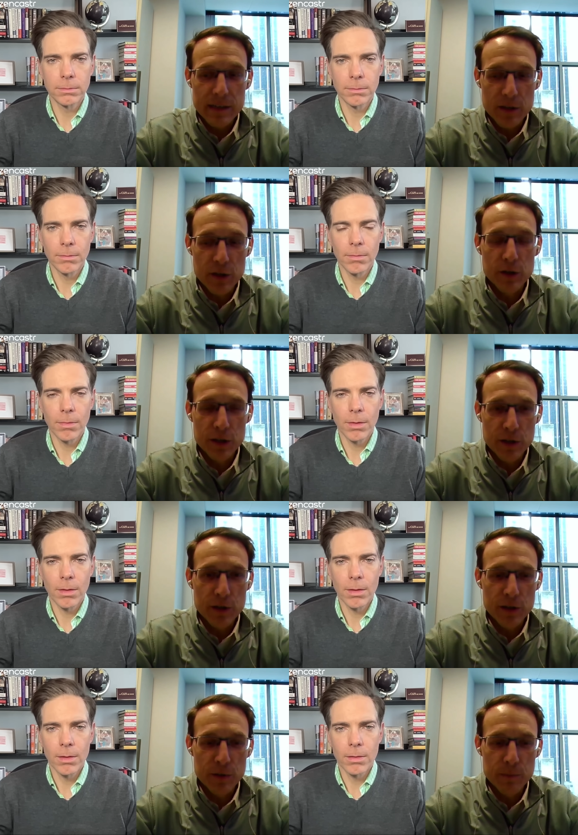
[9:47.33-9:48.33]

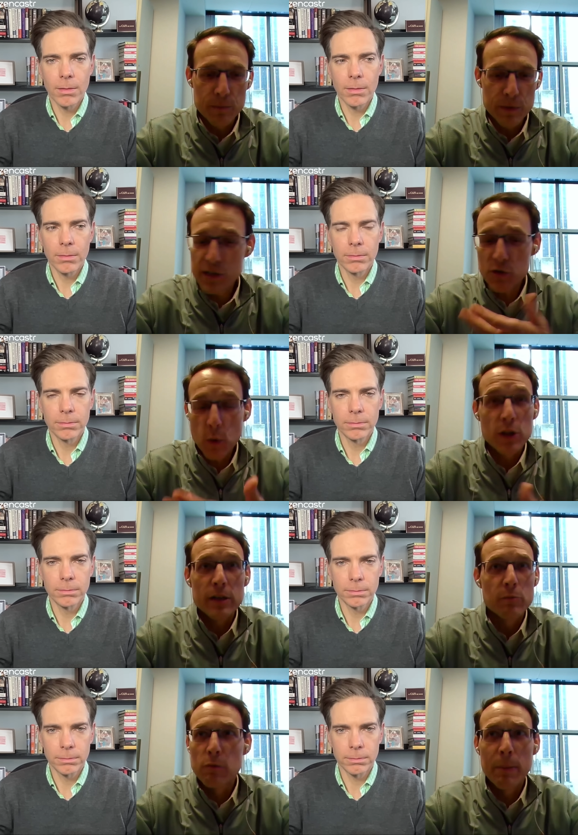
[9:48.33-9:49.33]
Speaker 1: this is where
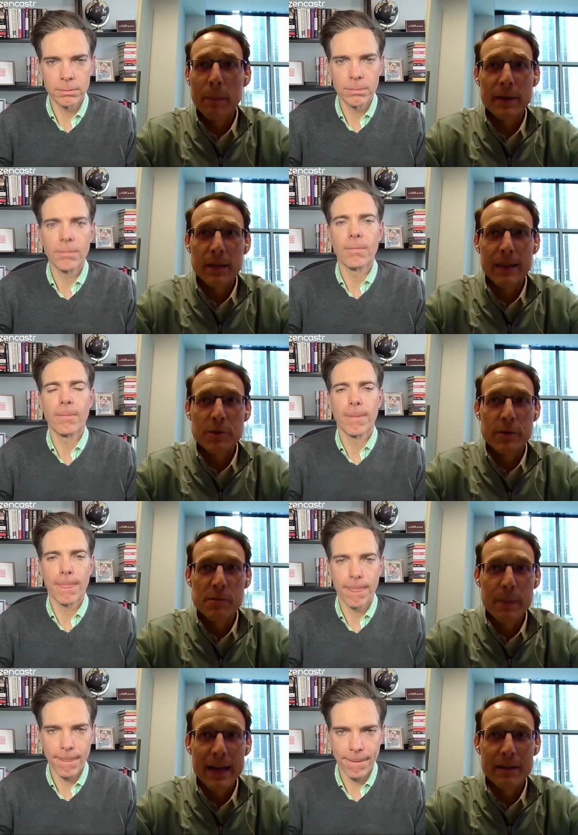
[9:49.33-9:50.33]
the Republican electorate
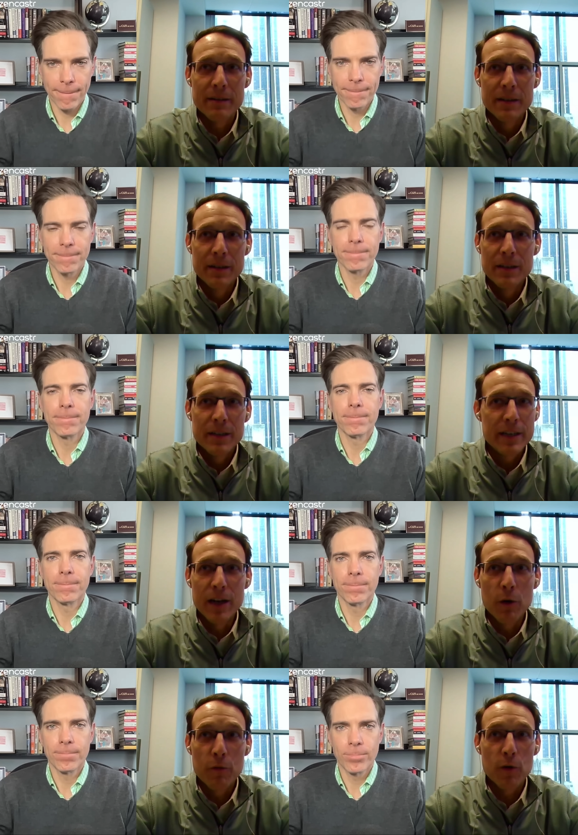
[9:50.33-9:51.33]
has been,
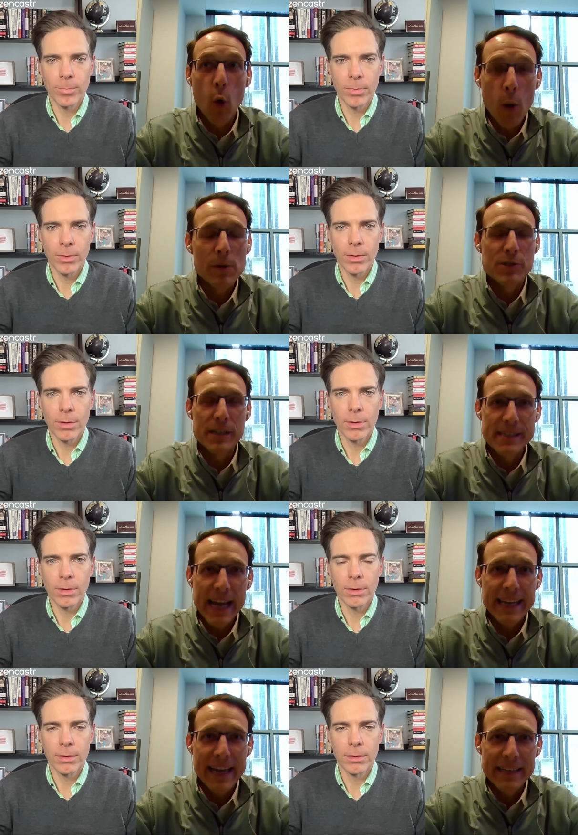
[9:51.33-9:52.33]
for almost a
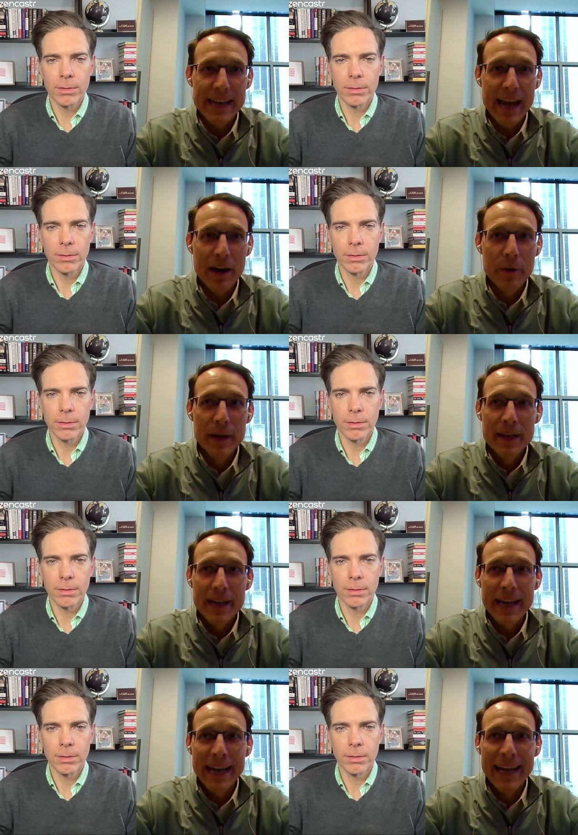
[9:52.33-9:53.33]
decade now.
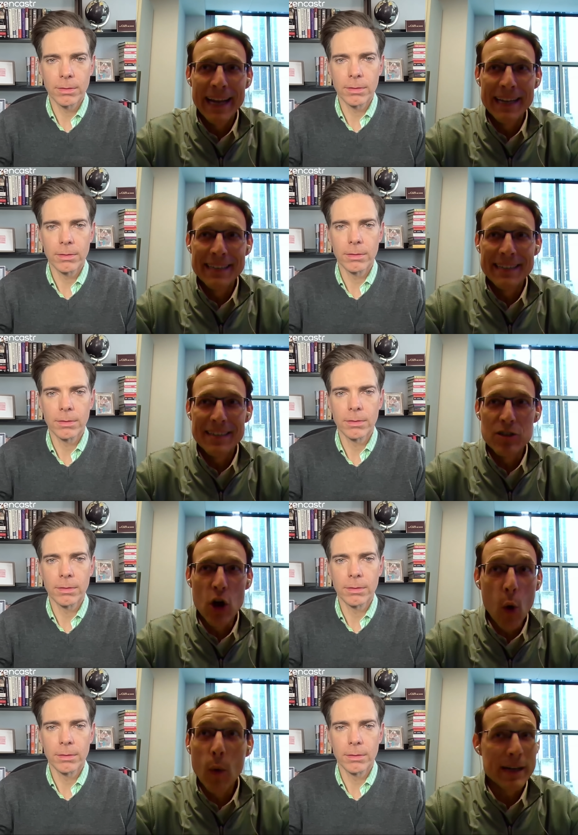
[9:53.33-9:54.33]
And
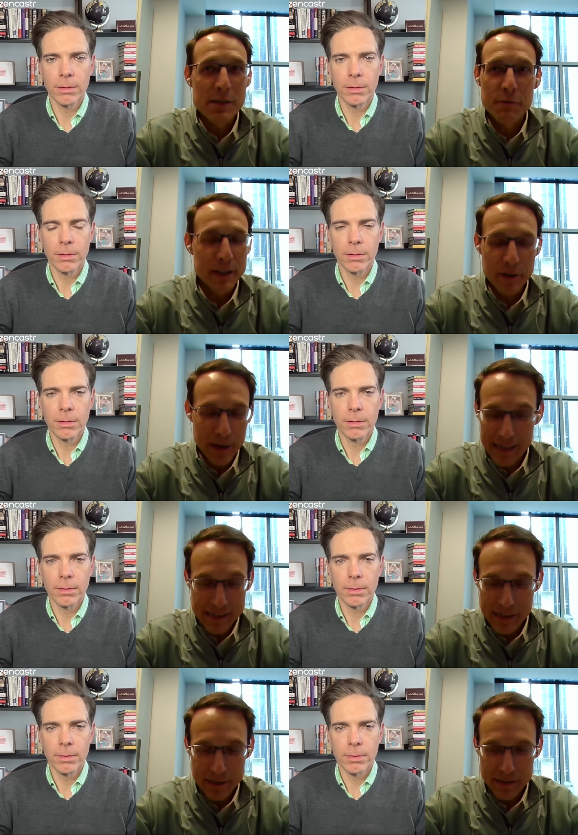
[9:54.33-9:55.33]
no one has figured, as
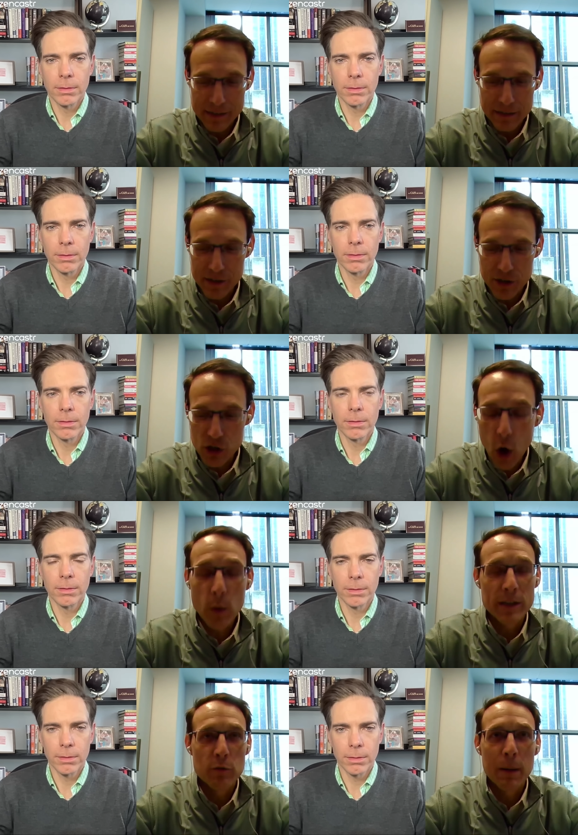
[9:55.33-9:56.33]
I say, just no
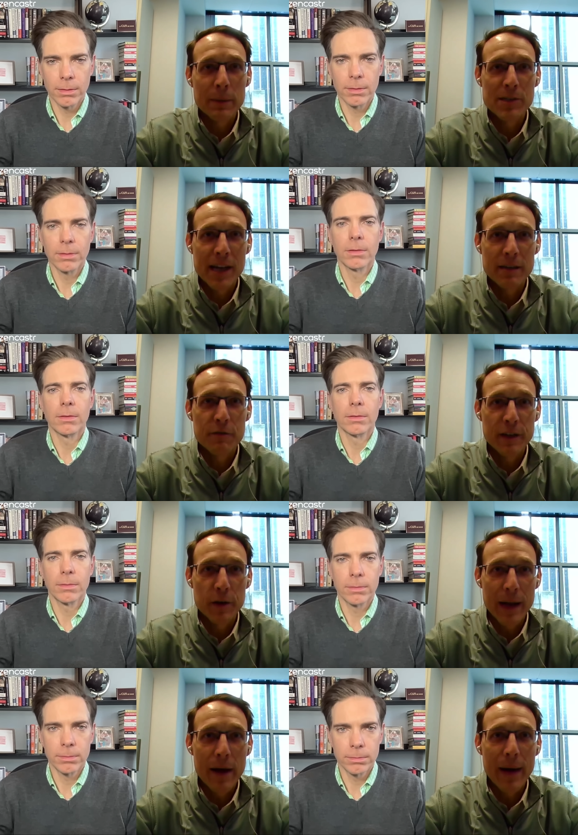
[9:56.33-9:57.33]
one in the Republican side has
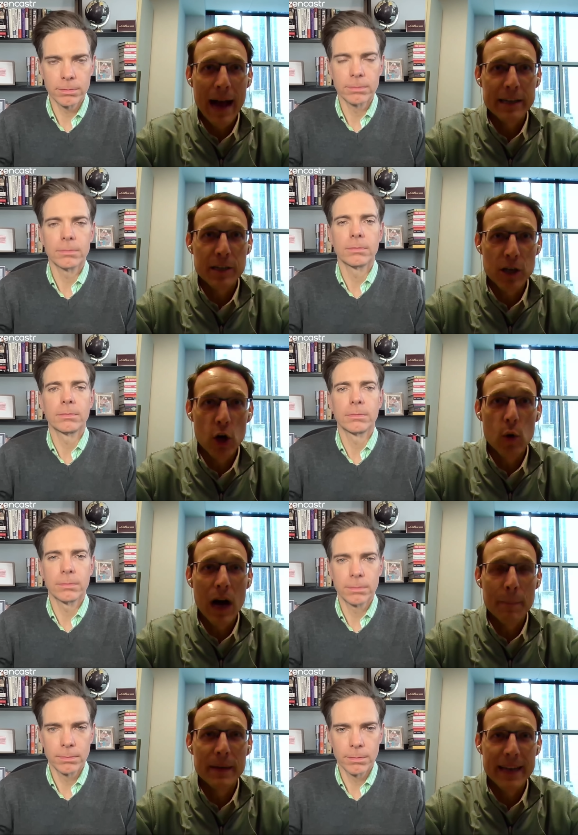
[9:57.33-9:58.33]
figured out how you go
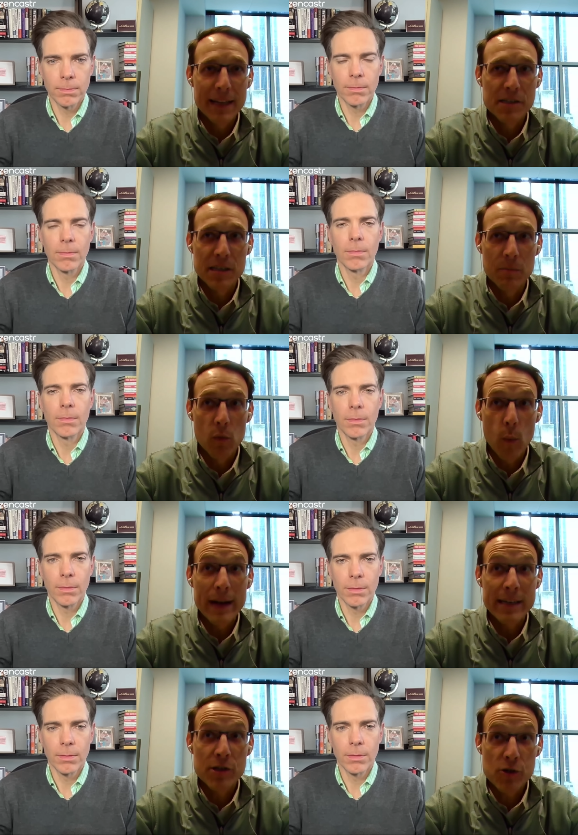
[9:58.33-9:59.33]
up against him
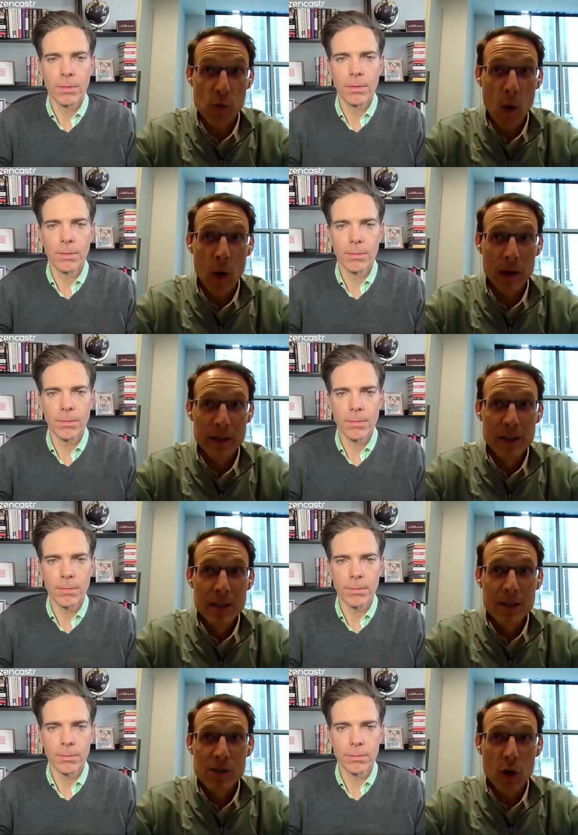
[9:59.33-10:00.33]
when he's strong.
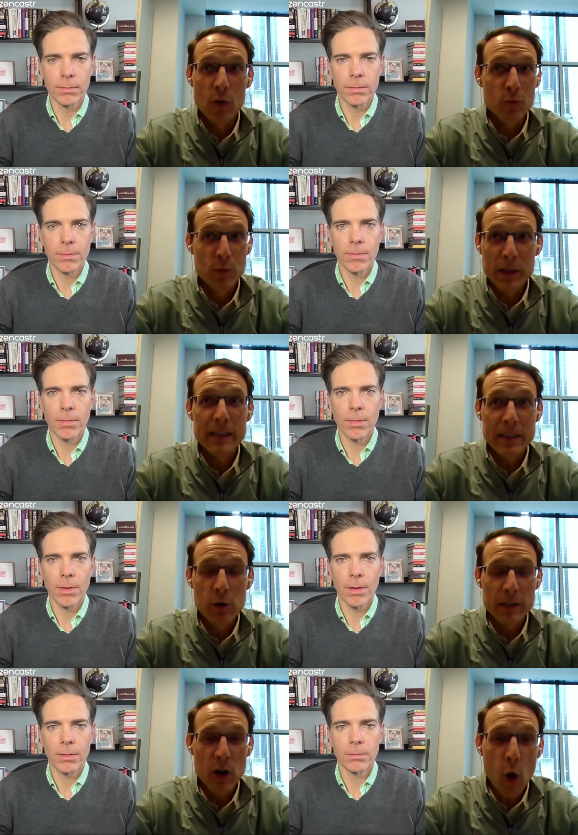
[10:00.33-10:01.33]
So really the
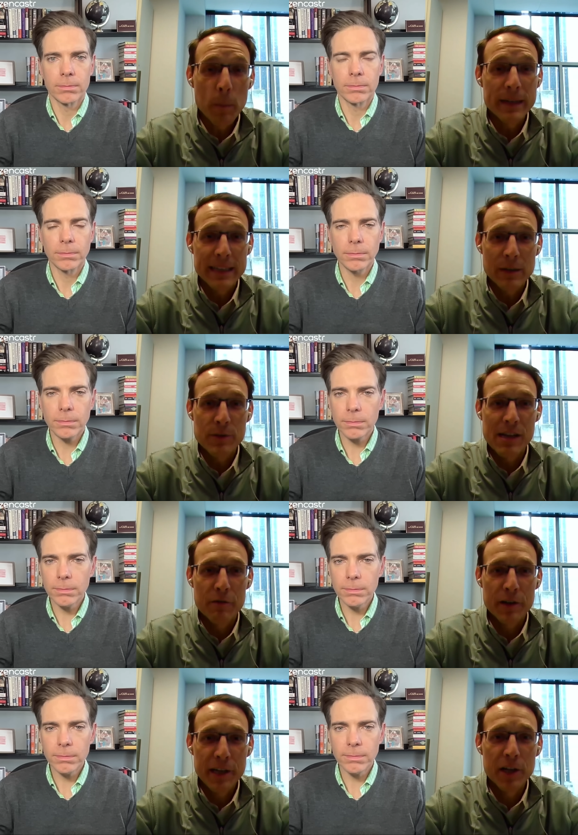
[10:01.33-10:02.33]
only opening that was
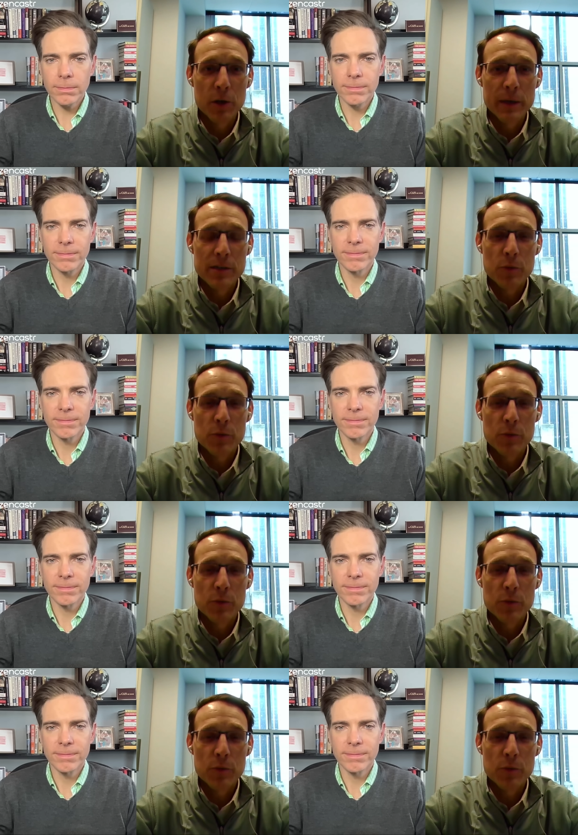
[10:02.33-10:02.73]
ever here in